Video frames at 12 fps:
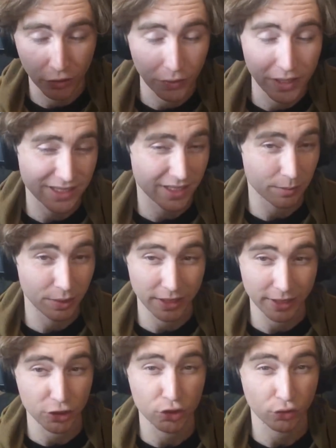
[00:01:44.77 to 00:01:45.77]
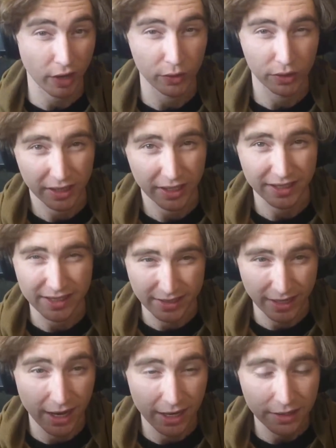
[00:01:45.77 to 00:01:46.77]
He's completely shrouded in
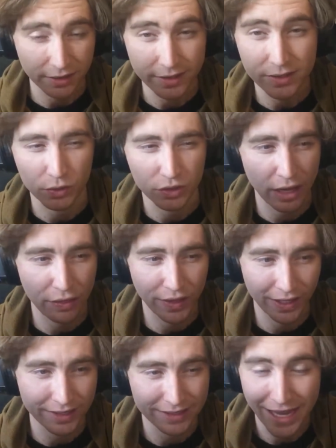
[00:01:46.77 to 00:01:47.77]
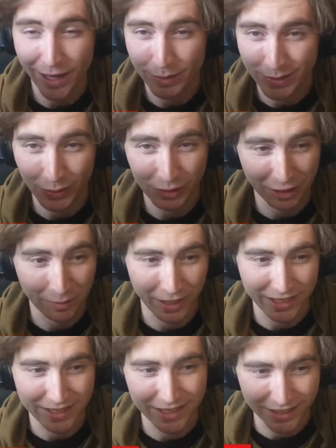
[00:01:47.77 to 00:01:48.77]
darkness, which I think is absolutely
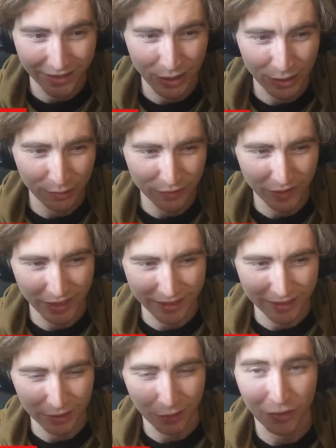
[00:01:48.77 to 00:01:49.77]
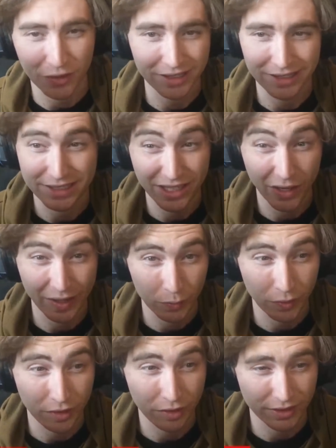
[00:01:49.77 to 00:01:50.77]
amazing. The kind of like look that he's going
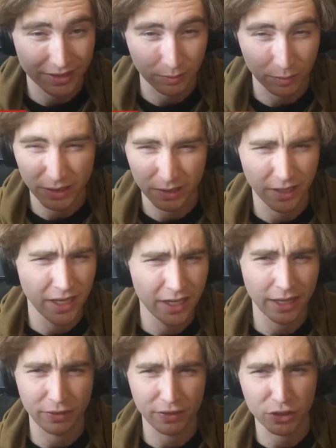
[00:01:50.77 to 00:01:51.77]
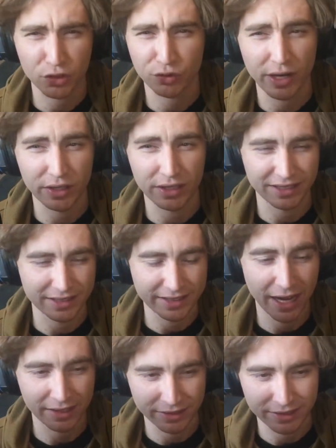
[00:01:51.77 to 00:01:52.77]
with, this like the shrouded in
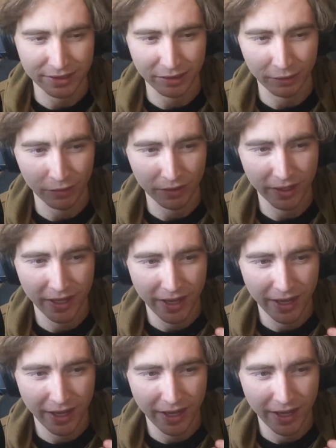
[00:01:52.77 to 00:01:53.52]
darkness look